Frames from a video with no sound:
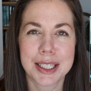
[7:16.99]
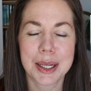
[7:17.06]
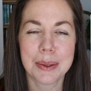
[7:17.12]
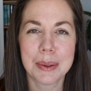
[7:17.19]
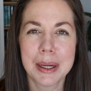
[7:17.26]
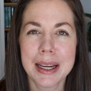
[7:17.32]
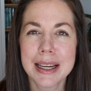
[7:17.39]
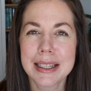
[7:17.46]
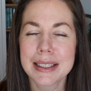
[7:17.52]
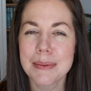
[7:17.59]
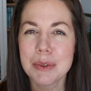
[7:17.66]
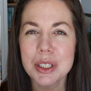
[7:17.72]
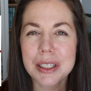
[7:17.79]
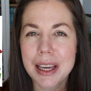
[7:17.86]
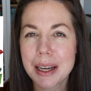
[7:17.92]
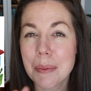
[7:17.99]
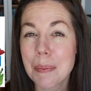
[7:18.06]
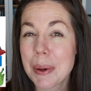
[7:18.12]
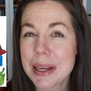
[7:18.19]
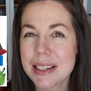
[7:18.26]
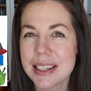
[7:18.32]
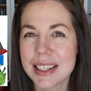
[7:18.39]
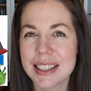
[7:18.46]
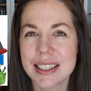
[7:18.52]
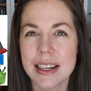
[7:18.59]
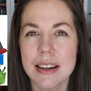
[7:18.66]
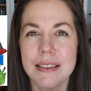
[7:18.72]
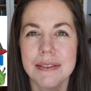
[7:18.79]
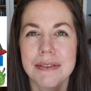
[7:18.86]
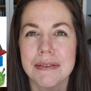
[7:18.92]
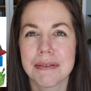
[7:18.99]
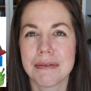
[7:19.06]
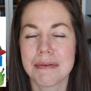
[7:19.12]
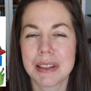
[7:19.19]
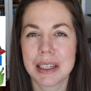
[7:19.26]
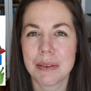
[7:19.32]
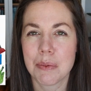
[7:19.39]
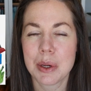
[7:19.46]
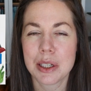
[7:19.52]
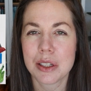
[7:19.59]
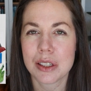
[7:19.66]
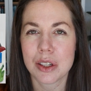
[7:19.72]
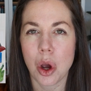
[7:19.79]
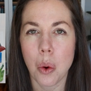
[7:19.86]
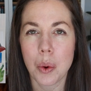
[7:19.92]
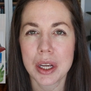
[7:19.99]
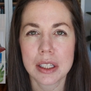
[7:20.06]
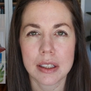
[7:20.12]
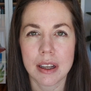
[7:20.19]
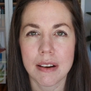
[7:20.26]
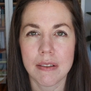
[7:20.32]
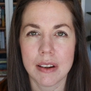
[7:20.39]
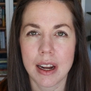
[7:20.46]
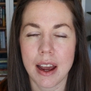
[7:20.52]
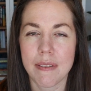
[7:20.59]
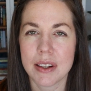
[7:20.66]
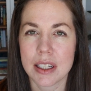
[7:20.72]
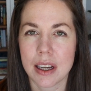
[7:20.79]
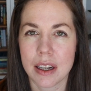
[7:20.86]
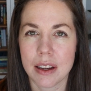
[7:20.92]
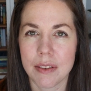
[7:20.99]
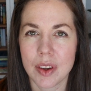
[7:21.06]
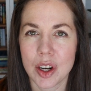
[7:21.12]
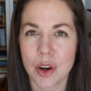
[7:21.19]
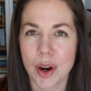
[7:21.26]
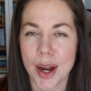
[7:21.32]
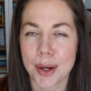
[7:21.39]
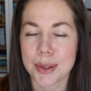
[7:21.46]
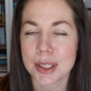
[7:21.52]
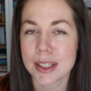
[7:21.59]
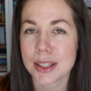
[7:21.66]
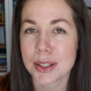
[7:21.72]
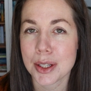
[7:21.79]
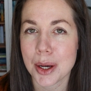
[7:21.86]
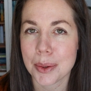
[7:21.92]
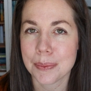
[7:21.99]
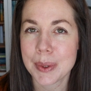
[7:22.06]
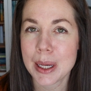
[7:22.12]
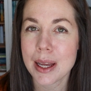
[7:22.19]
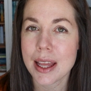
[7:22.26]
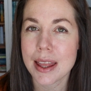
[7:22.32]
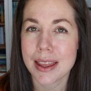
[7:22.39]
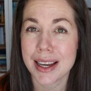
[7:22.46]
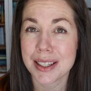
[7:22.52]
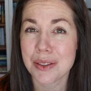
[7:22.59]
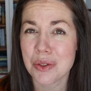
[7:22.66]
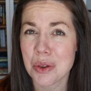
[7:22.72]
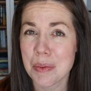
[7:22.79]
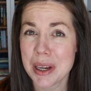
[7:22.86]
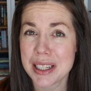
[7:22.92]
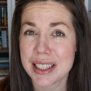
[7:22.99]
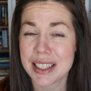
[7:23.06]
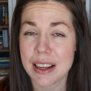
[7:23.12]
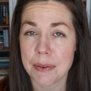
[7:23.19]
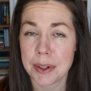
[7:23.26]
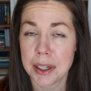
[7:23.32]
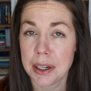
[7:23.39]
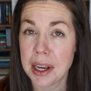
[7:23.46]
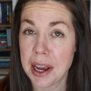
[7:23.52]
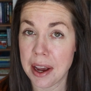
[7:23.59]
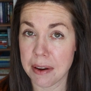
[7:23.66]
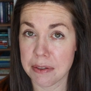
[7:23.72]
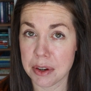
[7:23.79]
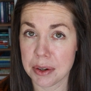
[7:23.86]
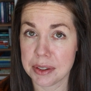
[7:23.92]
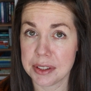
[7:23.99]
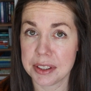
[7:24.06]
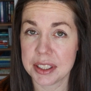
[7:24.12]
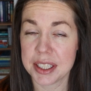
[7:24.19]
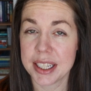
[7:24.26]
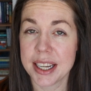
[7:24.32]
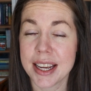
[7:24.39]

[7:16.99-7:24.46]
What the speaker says: So some just kind of basic stuff that we just always love and have a ton of in our house. So that's for my 7.5-year-old.